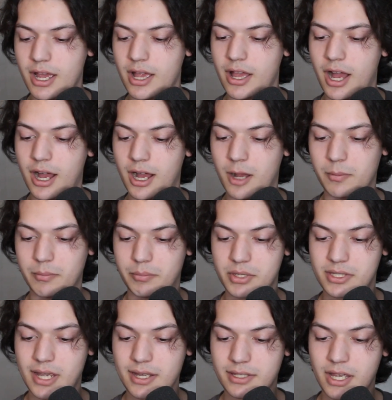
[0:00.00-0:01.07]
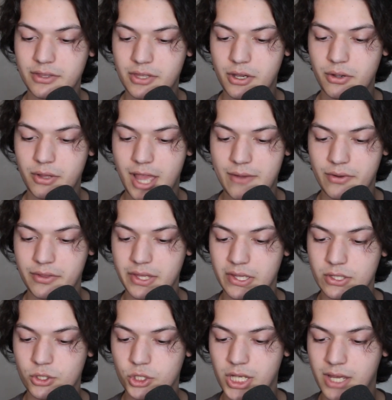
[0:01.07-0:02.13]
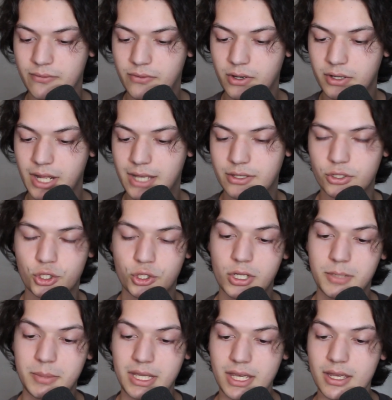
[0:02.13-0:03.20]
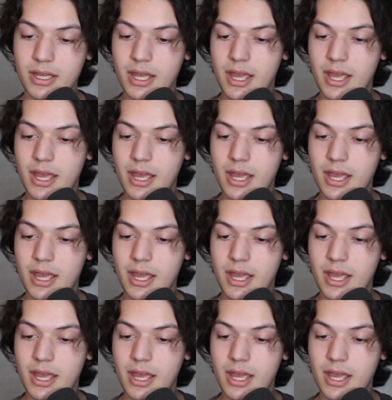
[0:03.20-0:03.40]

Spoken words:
Besides that though, everything is chamfered as it should be,